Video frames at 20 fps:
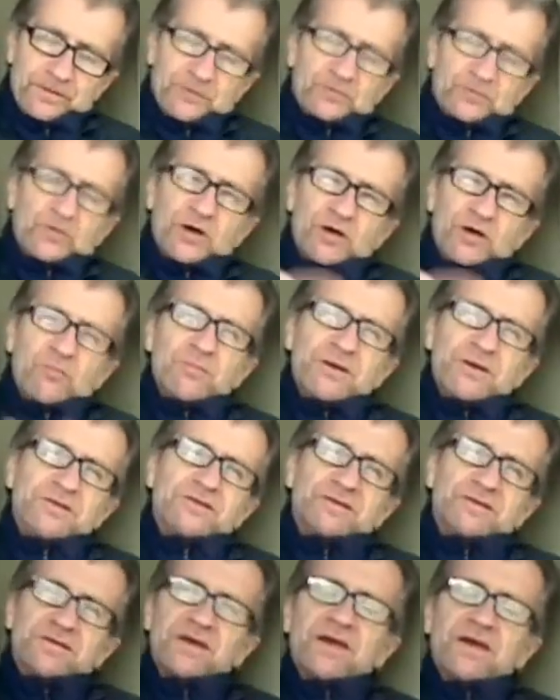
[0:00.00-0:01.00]
So help me
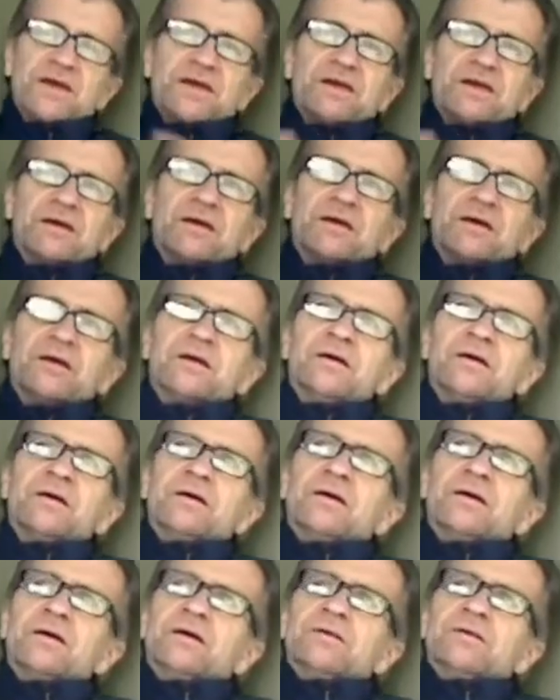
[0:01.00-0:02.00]
today
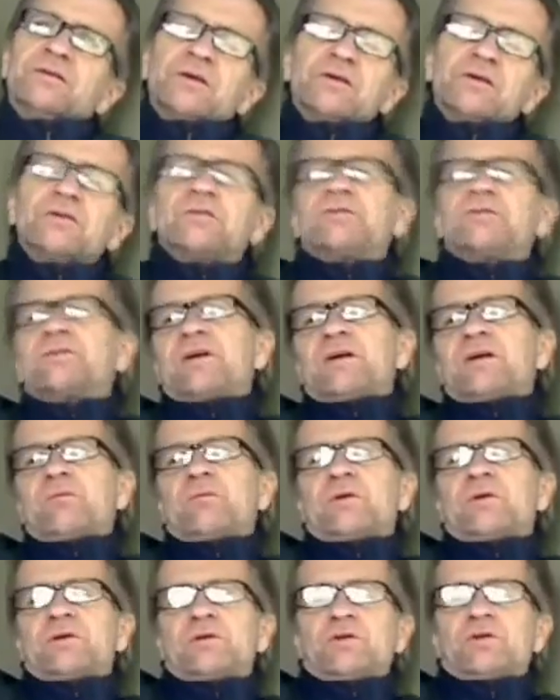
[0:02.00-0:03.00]
to understand
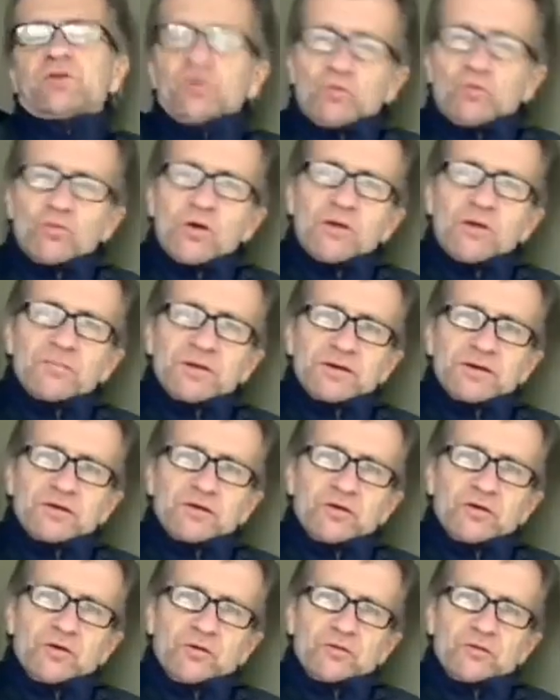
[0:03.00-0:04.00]
what you want me to
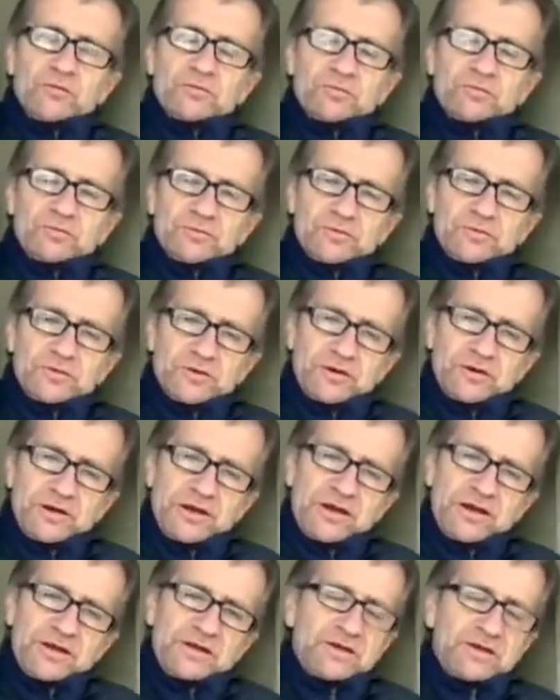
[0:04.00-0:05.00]
know,
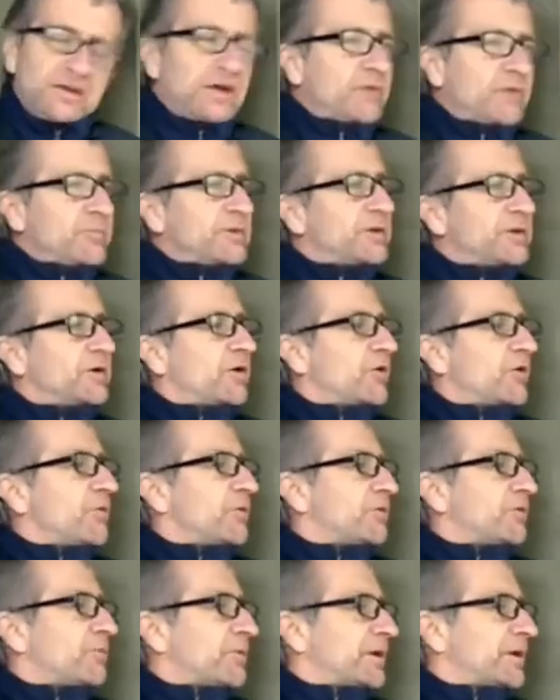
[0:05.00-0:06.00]
and then help me to go
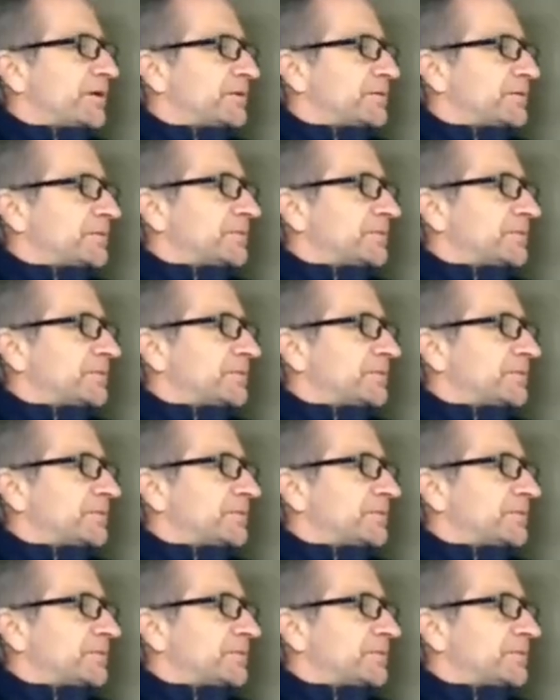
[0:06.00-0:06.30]
with what